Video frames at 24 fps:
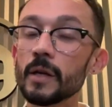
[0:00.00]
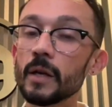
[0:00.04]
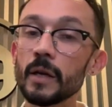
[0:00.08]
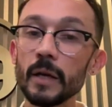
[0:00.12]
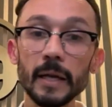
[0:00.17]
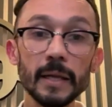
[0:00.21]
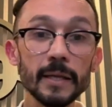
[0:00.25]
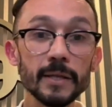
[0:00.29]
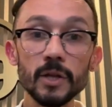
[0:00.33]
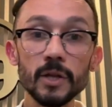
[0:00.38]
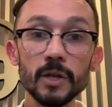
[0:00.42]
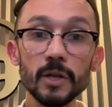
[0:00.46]

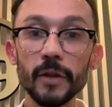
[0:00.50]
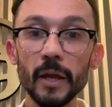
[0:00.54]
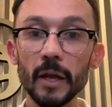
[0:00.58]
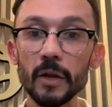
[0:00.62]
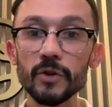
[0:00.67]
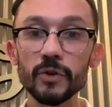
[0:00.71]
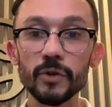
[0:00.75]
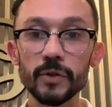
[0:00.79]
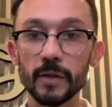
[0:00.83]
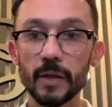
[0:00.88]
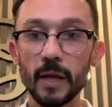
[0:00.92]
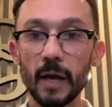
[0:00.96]
It's not
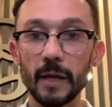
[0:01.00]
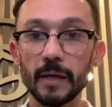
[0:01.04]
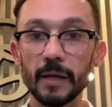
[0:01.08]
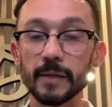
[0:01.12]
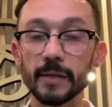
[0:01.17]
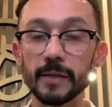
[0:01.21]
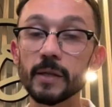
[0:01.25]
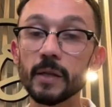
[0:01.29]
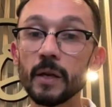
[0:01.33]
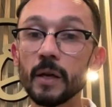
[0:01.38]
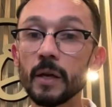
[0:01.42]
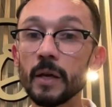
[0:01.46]
dangerous,
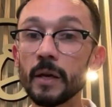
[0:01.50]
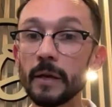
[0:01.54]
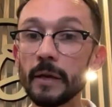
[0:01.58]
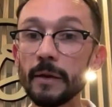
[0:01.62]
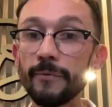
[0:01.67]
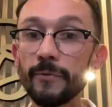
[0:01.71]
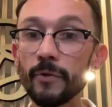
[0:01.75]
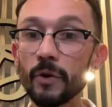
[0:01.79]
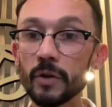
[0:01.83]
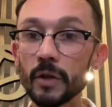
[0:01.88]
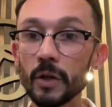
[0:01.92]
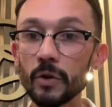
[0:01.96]
guys. If
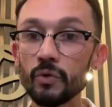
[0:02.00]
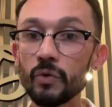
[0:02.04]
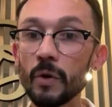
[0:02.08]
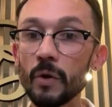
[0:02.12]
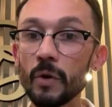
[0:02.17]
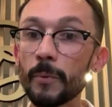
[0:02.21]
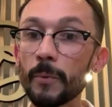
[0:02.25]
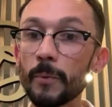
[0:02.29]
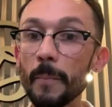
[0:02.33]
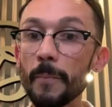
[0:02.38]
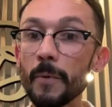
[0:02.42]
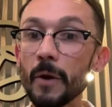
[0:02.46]
you're gonna do a
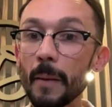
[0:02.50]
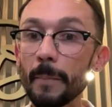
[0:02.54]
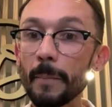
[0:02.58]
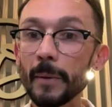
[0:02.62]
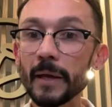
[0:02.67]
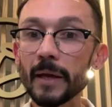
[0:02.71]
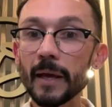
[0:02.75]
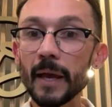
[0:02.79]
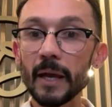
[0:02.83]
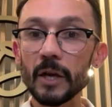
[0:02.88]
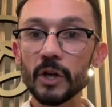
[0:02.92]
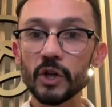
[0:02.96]
proper
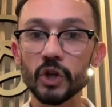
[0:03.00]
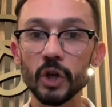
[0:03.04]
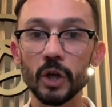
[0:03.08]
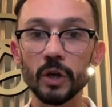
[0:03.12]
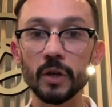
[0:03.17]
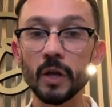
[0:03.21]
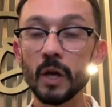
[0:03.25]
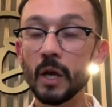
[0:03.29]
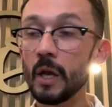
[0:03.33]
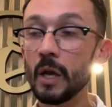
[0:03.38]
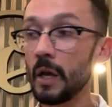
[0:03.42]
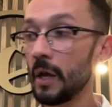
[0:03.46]
application,
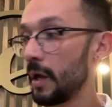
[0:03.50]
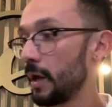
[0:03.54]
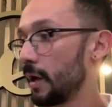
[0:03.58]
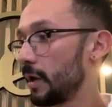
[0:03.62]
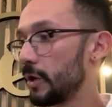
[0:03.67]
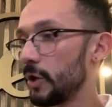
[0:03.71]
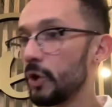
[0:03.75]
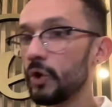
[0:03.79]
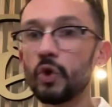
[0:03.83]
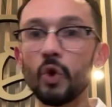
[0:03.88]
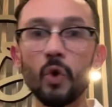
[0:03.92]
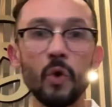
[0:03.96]

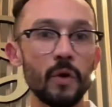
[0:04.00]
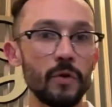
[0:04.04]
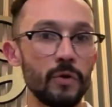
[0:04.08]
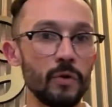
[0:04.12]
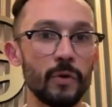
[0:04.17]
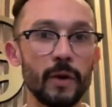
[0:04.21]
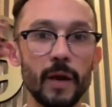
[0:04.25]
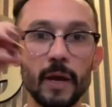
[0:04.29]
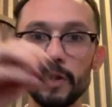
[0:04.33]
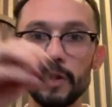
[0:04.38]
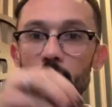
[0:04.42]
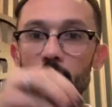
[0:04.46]
you
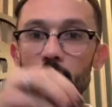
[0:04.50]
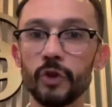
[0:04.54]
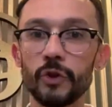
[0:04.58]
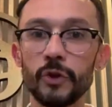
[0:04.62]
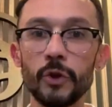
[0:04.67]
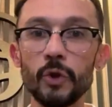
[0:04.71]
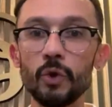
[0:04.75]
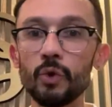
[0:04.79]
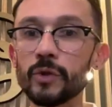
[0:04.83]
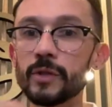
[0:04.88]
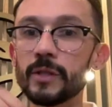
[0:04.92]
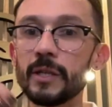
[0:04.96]
cannot
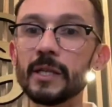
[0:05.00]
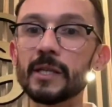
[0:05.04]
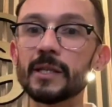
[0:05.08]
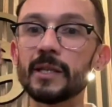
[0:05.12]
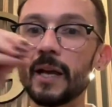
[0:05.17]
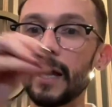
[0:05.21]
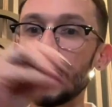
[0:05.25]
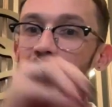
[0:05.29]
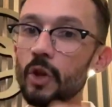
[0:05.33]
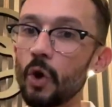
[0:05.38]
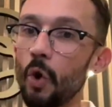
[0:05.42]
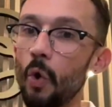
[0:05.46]
use this
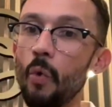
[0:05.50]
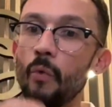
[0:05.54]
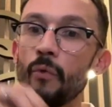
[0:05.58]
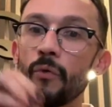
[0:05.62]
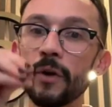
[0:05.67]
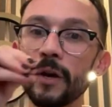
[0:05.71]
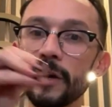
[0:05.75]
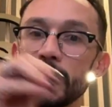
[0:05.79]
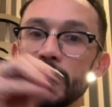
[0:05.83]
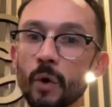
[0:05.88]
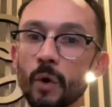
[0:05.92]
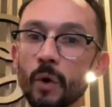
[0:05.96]
light over
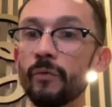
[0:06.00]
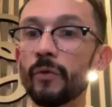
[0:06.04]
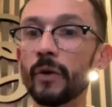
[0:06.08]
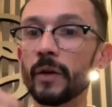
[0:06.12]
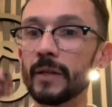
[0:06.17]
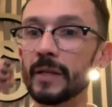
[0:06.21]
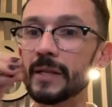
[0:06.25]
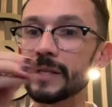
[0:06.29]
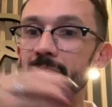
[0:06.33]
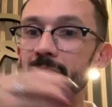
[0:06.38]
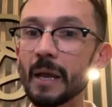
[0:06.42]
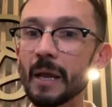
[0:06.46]
and over in
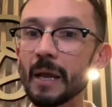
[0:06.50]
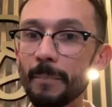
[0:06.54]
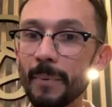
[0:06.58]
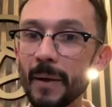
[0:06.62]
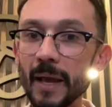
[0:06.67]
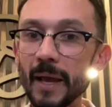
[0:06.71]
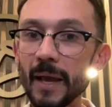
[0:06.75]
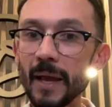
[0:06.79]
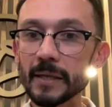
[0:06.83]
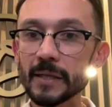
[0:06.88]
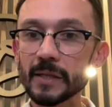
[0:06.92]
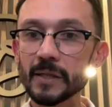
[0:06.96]
the same
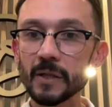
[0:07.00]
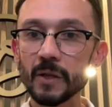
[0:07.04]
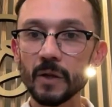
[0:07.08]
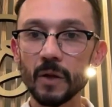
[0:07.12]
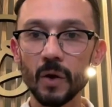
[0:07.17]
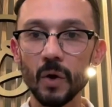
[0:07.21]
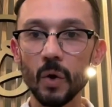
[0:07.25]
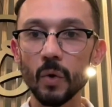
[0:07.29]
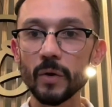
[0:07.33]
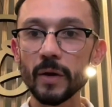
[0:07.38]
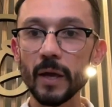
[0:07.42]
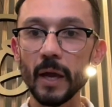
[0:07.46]
place.
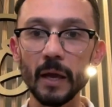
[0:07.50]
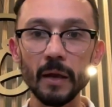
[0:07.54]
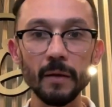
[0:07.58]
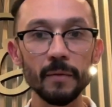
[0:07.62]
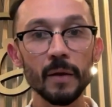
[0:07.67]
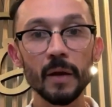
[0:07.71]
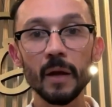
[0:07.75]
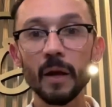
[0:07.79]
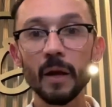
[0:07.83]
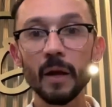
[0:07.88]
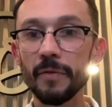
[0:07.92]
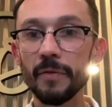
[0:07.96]
Okay,
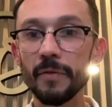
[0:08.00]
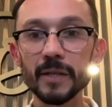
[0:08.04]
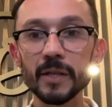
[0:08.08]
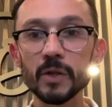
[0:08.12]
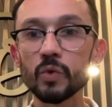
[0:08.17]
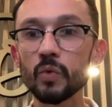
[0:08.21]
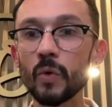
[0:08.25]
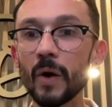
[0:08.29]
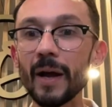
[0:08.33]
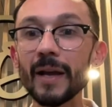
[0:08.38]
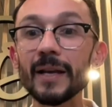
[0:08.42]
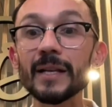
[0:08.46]
this is
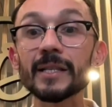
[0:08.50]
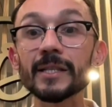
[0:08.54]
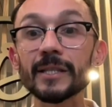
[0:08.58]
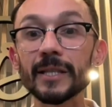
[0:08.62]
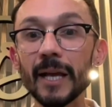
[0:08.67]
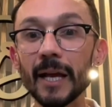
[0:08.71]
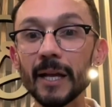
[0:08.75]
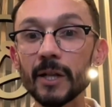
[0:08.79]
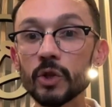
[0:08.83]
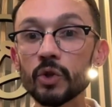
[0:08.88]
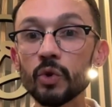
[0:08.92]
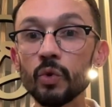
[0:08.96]
why it's
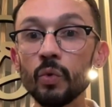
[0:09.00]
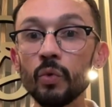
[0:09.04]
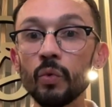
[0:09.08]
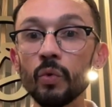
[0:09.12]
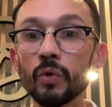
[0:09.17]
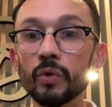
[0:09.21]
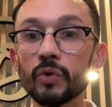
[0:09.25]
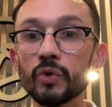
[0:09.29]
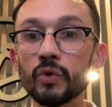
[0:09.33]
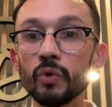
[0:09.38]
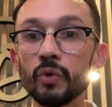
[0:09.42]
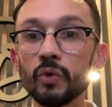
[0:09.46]
set
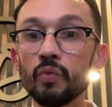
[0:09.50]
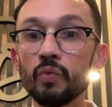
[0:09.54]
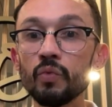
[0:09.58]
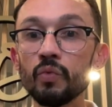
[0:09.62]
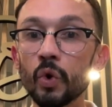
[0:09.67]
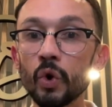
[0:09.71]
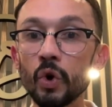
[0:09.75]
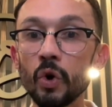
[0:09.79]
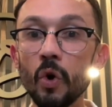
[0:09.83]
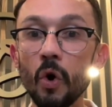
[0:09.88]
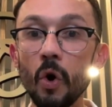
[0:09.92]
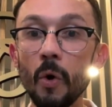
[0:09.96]
to
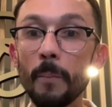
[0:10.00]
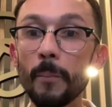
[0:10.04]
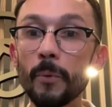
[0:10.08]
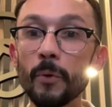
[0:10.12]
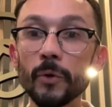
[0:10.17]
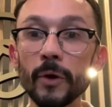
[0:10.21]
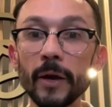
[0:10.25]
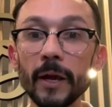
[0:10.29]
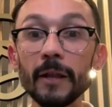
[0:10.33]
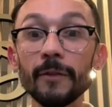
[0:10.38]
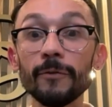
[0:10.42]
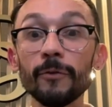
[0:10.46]

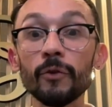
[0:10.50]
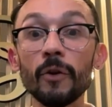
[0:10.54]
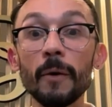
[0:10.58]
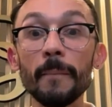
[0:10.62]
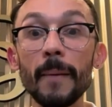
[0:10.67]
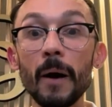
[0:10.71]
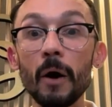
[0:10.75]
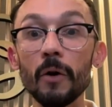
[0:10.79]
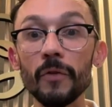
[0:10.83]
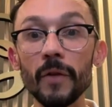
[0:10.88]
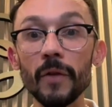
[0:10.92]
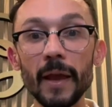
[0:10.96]
operate for
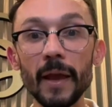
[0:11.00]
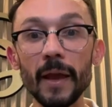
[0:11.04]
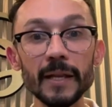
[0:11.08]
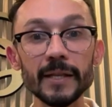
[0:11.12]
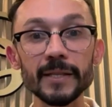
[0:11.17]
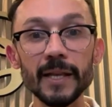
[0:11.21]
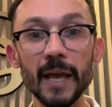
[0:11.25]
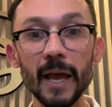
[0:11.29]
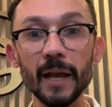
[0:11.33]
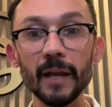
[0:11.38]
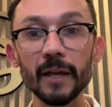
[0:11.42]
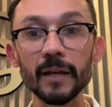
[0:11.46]
about 8
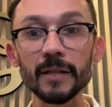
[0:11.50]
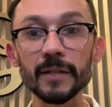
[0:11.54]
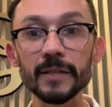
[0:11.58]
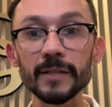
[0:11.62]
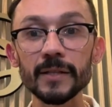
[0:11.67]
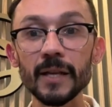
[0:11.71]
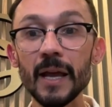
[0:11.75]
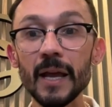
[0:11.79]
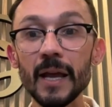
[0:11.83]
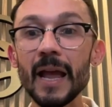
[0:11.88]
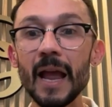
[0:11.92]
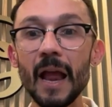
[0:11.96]
seconds,
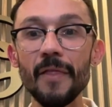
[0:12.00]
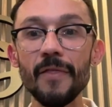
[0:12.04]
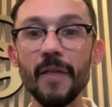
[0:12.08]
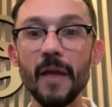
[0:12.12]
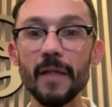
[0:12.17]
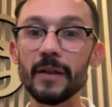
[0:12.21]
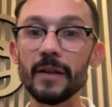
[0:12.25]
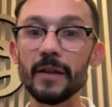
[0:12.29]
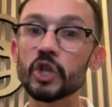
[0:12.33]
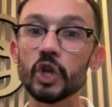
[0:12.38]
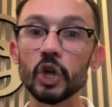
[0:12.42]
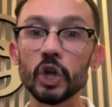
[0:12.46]
and then
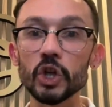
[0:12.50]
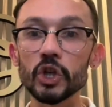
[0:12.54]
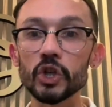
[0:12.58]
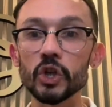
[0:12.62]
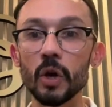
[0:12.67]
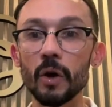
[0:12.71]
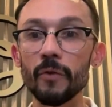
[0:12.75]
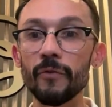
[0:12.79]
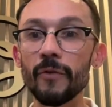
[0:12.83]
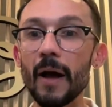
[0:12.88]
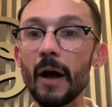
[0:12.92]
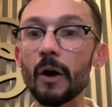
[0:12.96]
it turns
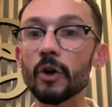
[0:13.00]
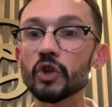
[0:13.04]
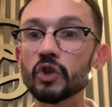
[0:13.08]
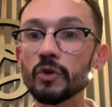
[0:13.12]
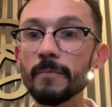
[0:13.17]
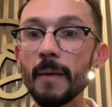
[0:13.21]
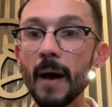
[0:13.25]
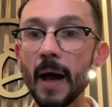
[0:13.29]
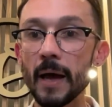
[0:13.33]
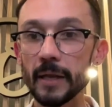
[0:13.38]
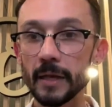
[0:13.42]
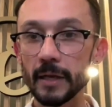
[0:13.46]
off
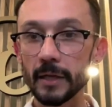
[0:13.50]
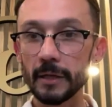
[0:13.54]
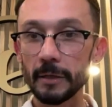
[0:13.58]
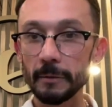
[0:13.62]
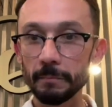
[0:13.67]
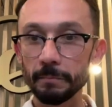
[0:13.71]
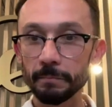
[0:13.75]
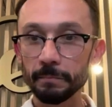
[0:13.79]
automatically.